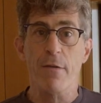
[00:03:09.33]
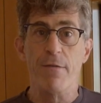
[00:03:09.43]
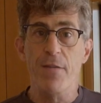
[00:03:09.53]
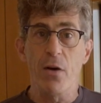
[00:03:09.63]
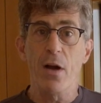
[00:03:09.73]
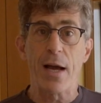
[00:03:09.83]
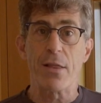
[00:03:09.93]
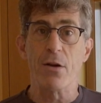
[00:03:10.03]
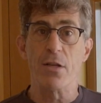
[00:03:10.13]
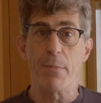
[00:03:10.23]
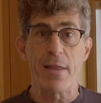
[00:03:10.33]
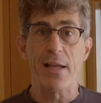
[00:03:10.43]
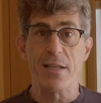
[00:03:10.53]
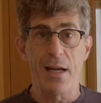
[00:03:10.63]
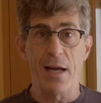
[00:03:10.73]
feeling like there's something
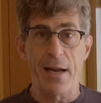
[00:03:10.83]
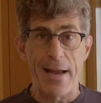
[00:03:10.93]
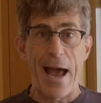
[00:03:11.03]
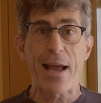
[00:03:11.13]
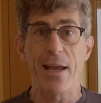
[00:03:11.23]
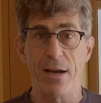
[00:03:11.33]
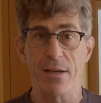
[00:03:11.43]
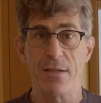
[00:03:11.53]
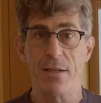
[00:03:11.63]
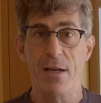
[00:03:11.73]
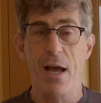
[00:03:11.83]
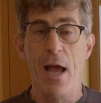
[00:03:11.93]
that's attacking us.